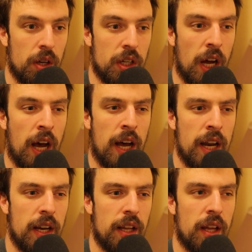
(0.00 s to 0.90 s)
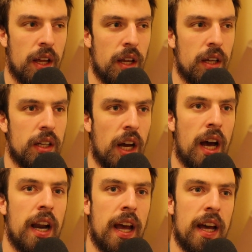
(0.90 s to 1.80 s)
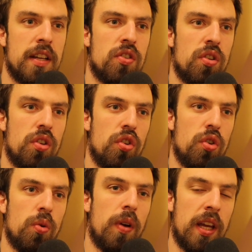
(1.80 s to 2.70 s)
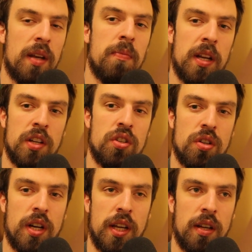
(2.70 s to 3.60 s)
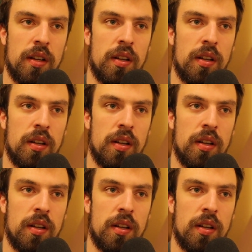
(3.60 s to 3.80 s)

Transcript: God has you in ministry